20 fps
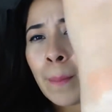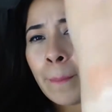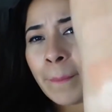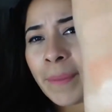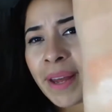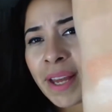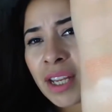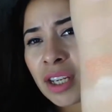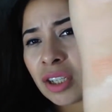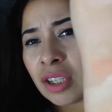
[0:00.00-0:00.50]

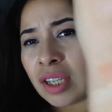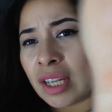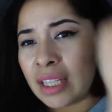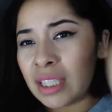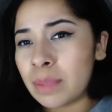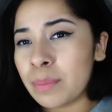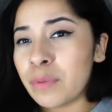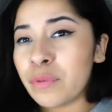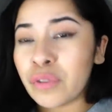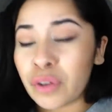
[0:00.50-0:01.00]
but you have
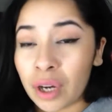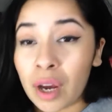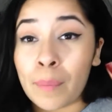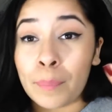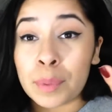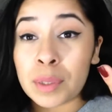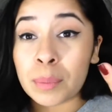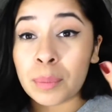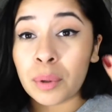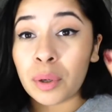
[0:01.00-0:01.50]
to feel
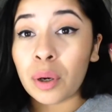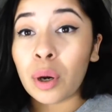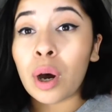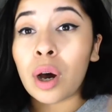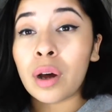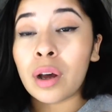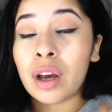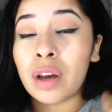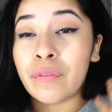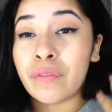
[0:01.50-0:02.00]
comfortable
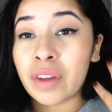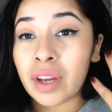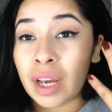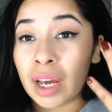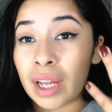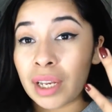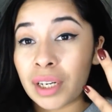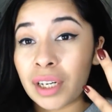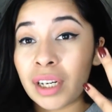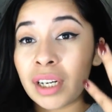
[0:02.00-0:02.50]
of the
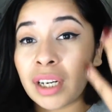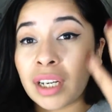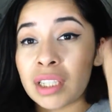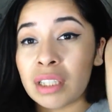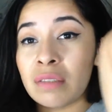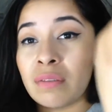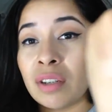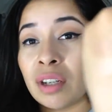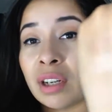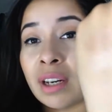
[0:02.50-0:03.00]
color,
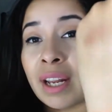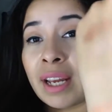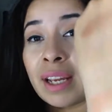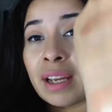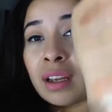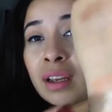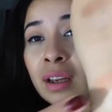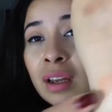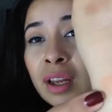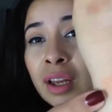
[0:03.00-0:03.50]
because if you don't like
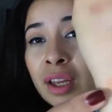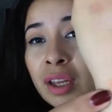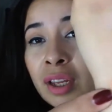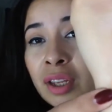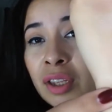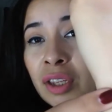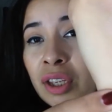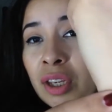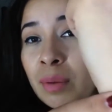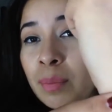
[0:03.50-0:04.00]

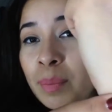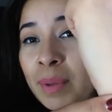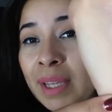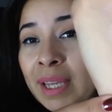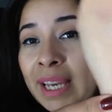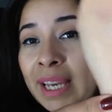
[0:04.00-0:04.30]
you could be